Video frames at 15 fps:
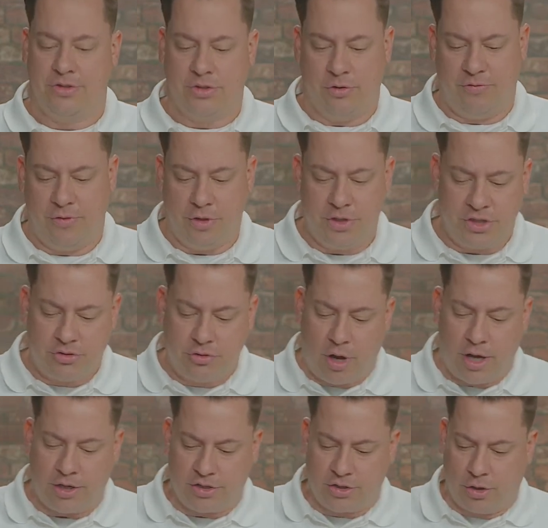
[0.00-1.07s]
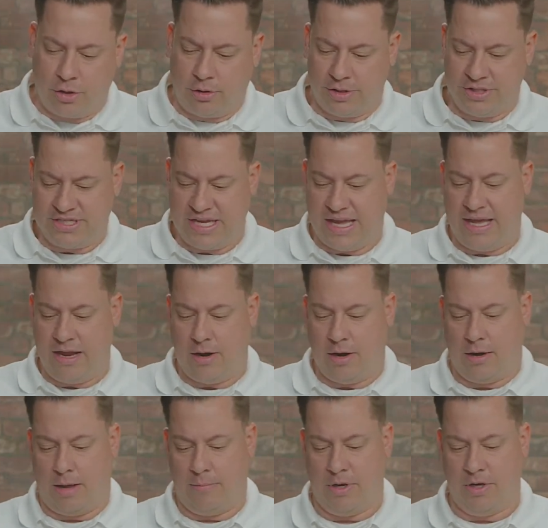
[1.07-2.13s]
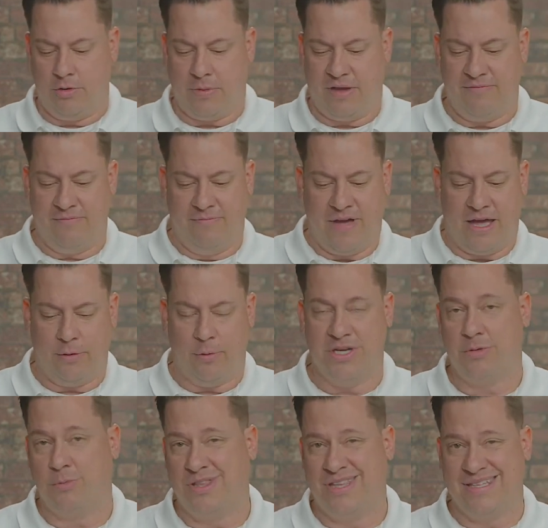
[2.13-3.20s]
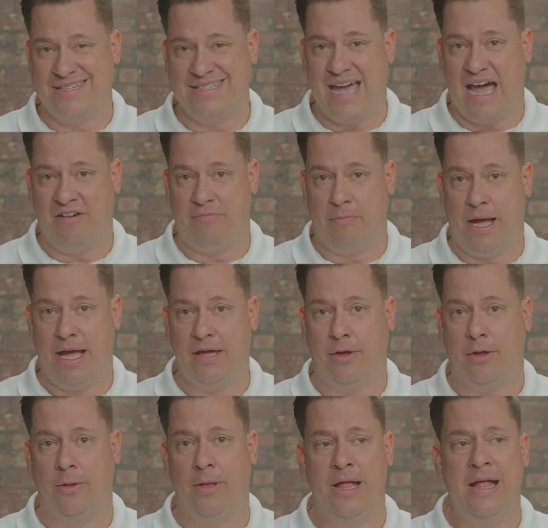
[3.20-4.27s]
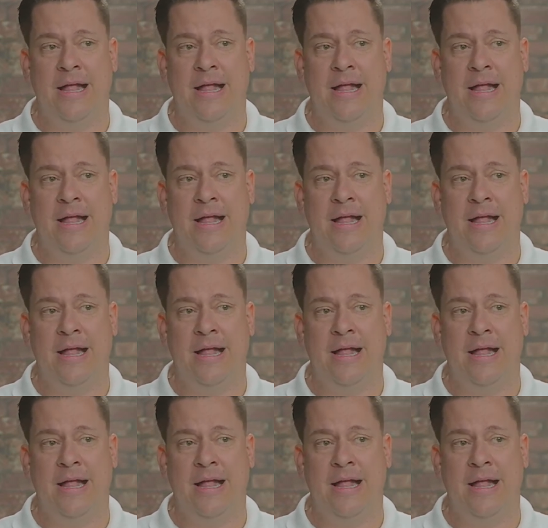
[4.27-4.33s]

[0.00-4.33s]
So if you're just drawing a circle and saying, here, I'm going to do my valuation within this half mile,